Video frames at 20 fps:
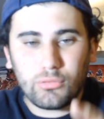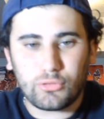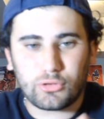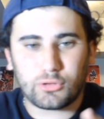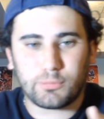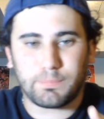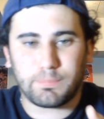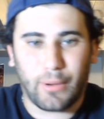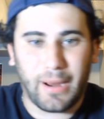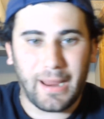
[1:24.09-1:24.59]

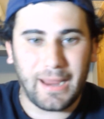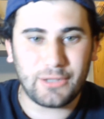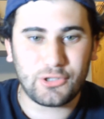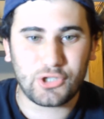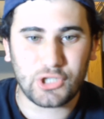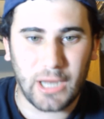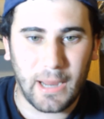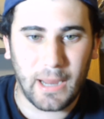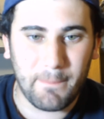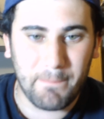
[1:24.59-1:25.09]
spraying
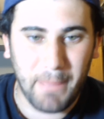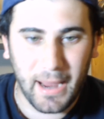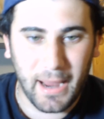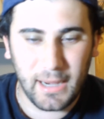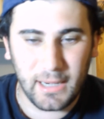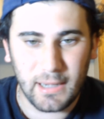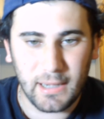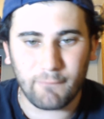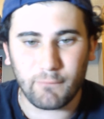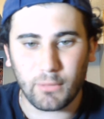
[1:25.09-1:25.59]

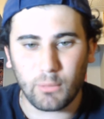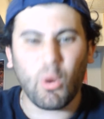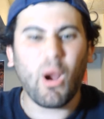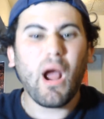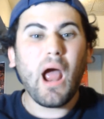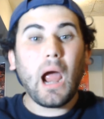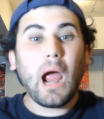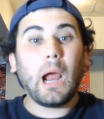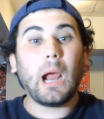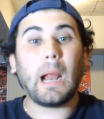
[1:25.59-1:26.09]
champagne
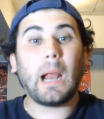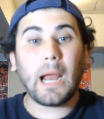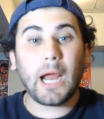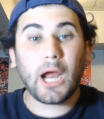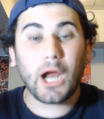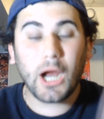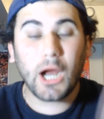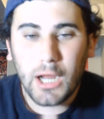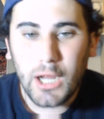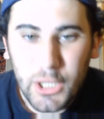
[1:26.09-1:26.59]

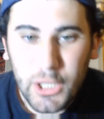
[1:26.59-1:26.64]
everywhere.